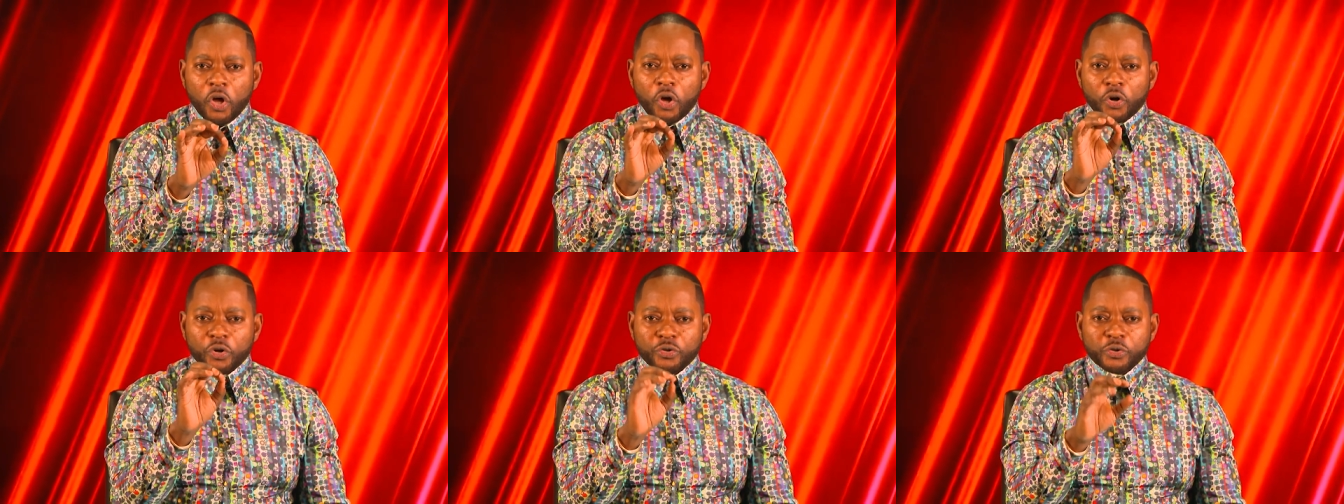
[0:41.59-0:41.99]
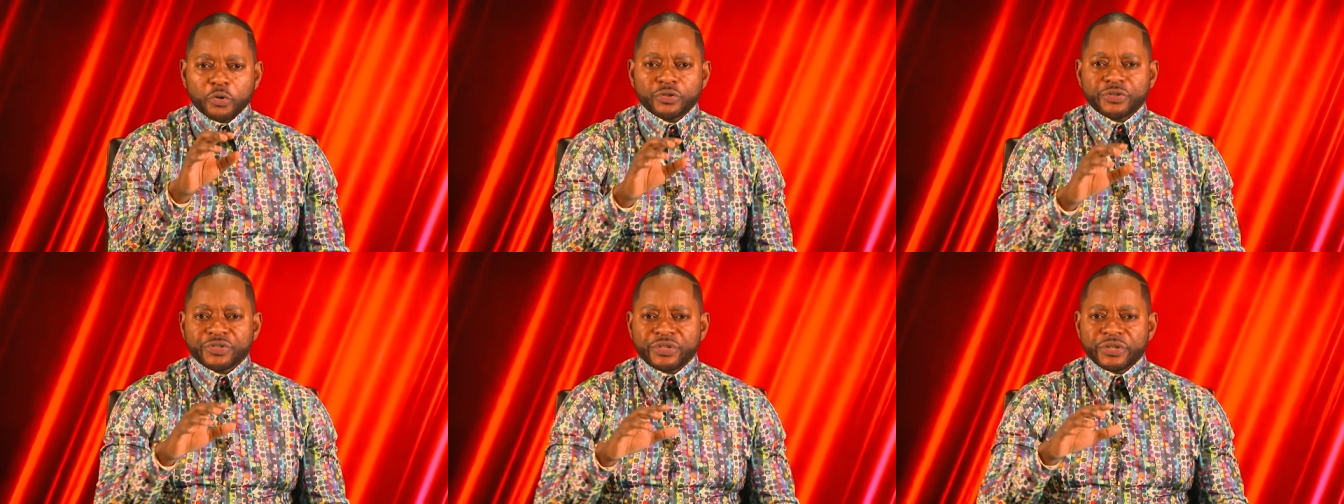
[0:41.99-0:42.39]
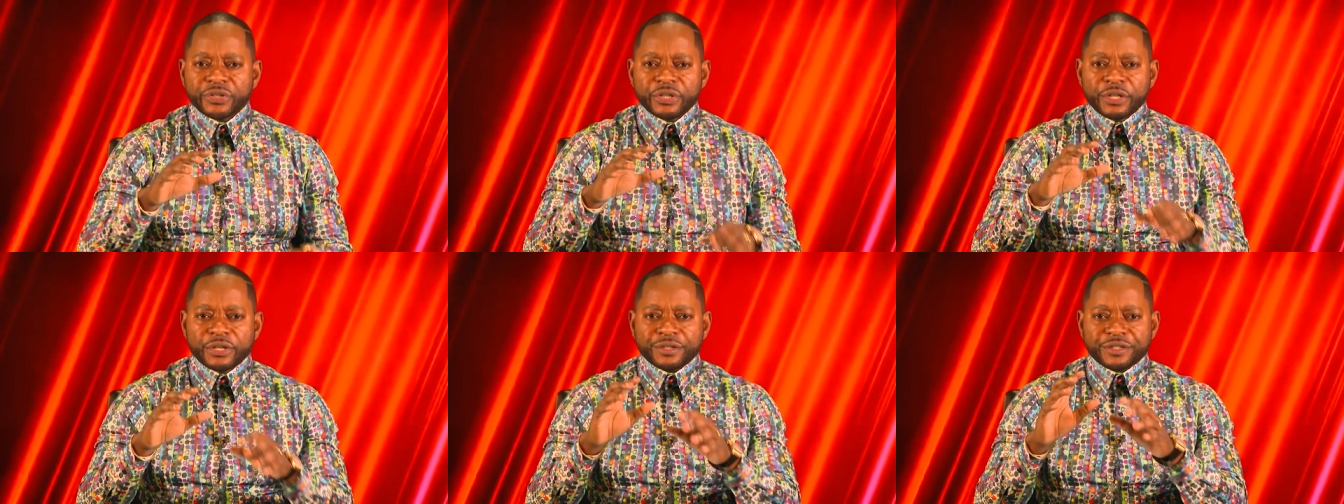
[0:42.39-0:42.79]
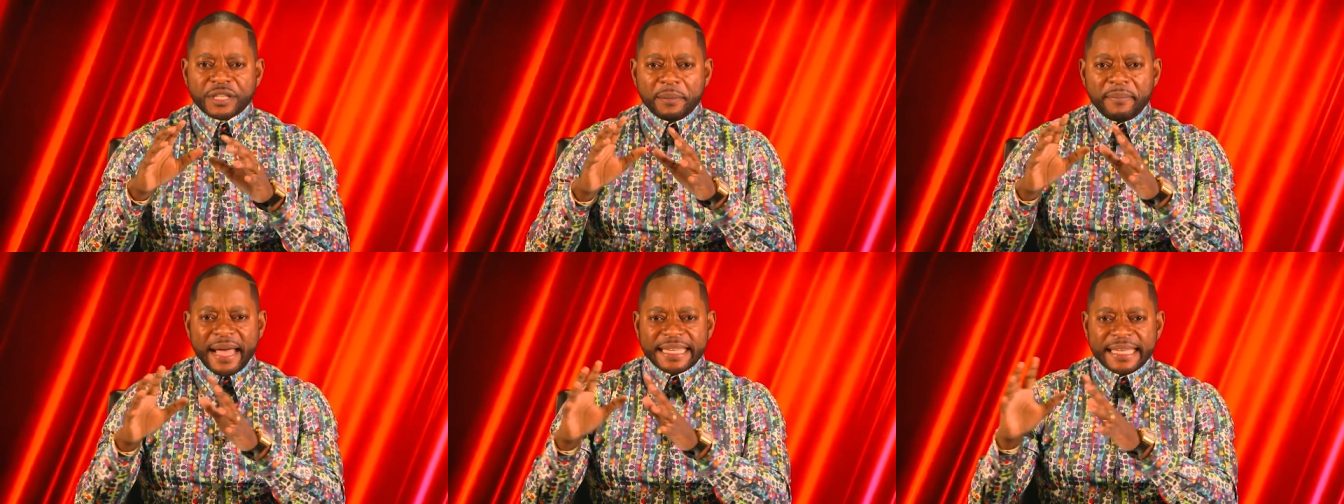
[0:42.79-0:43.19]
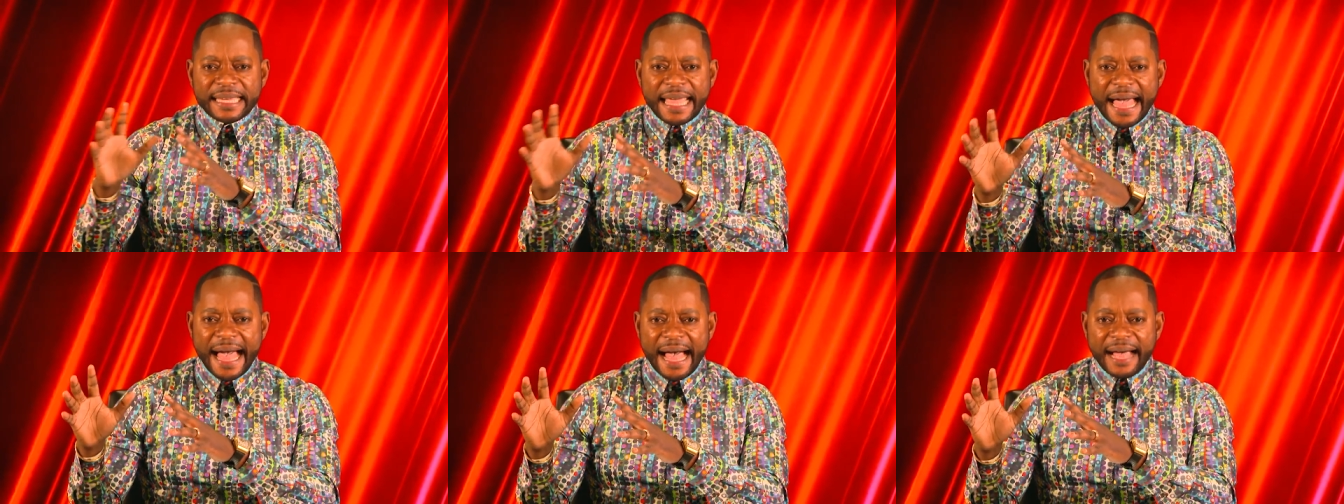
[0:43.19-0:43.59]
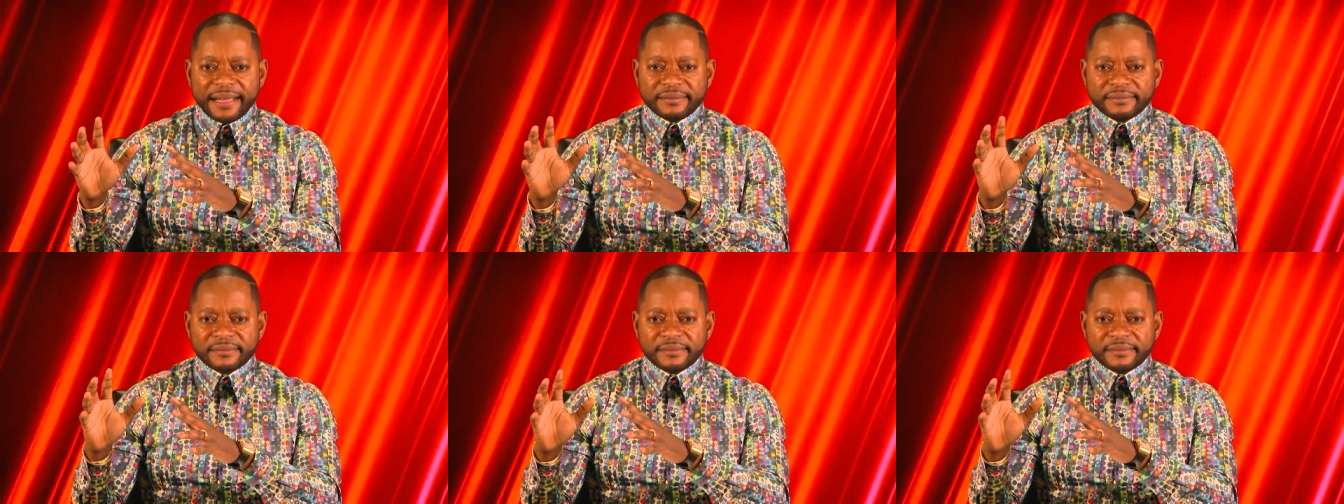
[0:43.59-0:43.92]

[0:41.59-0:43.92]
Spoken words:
Sebayiga.